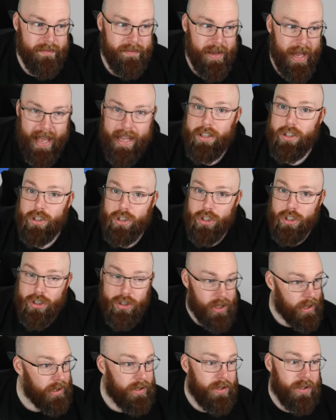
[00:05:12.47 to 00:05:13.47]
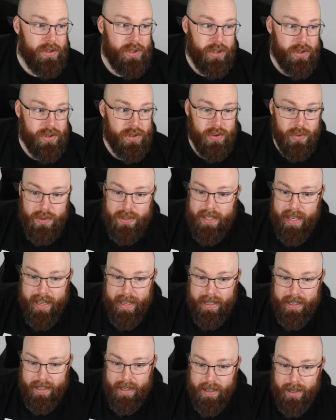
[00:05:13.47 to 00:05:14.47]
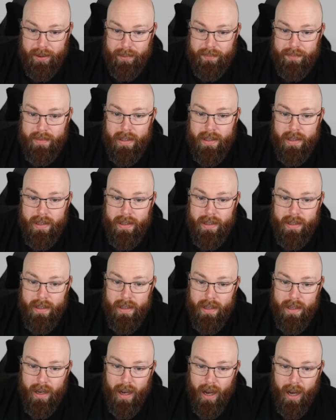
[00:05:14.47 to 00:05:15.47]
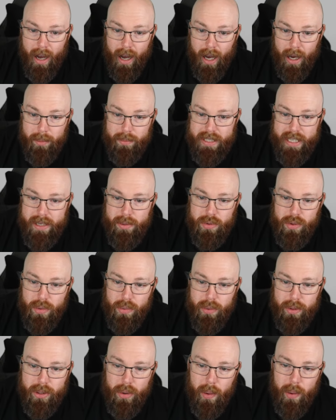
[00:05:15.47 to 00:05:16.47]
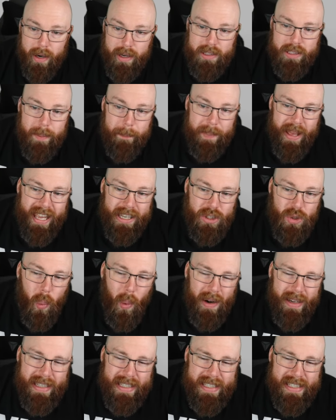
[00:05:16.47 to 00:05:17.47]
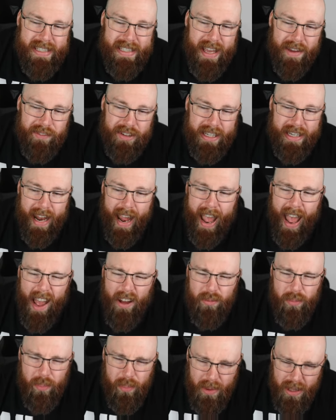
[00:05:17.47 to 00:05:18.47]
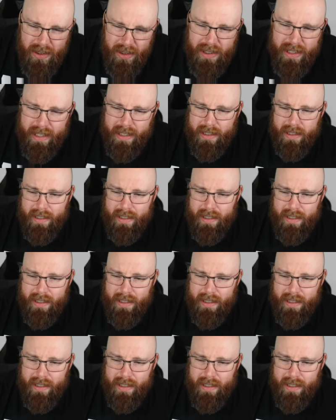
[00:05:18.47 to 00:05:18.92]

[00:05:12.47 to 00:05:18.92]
And there goes your source of income. Um, teams were required to pay $27.5 million